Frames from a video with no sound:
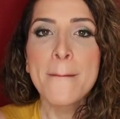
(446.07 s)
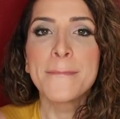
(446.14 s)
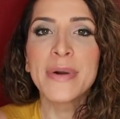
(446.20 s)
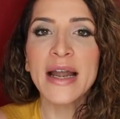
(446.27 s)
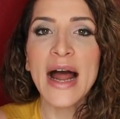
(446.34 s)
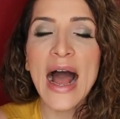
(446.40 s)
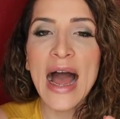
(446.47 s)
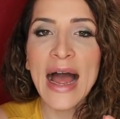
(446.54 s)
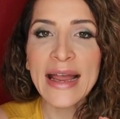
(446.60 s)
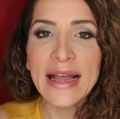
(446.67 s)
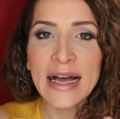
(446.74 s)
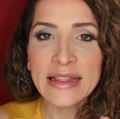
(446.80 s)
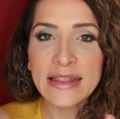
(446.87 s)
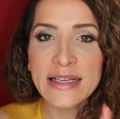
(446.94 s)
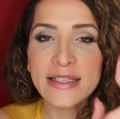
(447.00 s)
But I
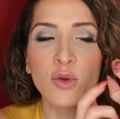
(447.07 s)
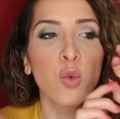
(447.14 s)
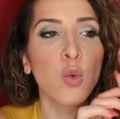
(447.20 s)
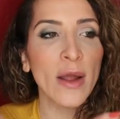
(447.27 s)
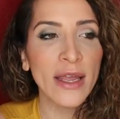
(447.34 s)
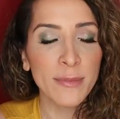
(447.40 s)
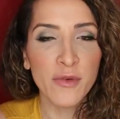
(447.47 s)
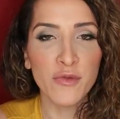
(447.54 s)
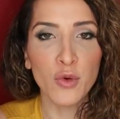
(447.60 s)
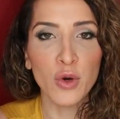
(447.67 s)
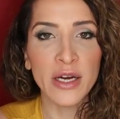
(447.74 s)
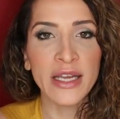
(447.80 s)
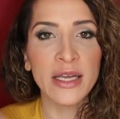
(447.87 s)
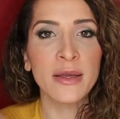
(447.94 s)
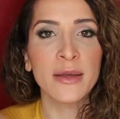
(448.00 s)
got this way
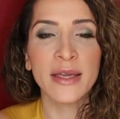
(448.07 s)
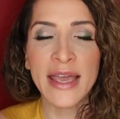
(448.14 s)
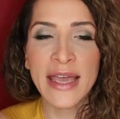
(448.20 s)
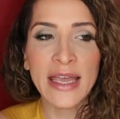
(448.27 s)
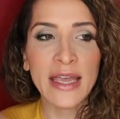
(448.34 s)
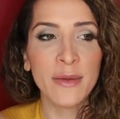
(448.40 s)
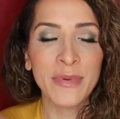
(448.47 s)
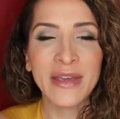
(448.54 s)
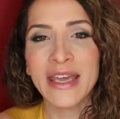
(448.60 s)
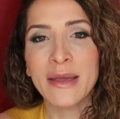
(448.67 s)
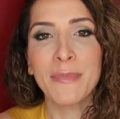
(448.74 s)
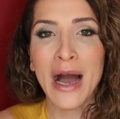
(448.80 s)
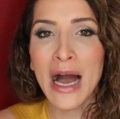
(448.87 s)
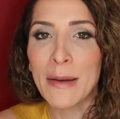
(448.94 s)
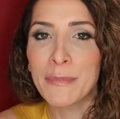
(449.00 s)
before it came, it
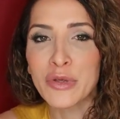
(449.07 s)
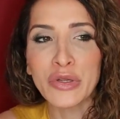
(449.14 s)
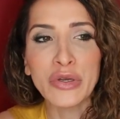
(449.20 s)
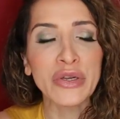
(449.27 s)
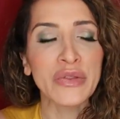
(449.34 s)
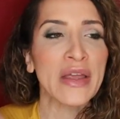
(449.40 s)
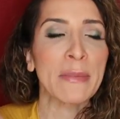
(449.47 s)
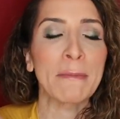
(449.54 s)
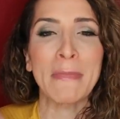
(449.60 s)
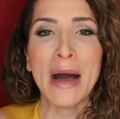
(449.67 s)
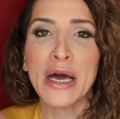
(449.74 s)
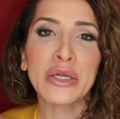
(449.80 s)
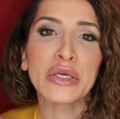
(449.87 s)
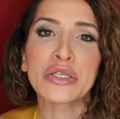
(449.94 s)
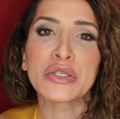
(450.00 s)
became popular, like
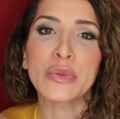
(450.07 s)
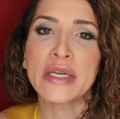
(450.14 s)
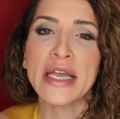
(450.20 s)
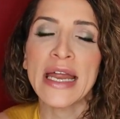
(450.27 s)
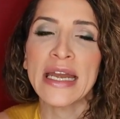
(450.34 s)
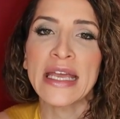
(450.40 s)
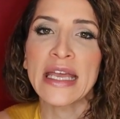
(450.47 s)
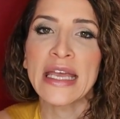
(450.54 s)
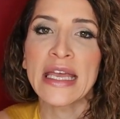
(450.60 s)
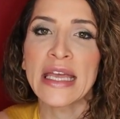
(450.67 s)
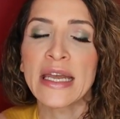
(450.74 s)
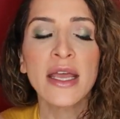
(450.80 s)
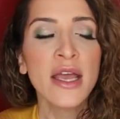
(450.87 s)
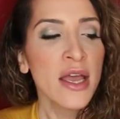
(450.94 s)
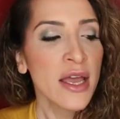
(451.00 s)
models were getting
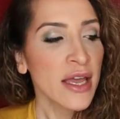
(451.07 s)
it.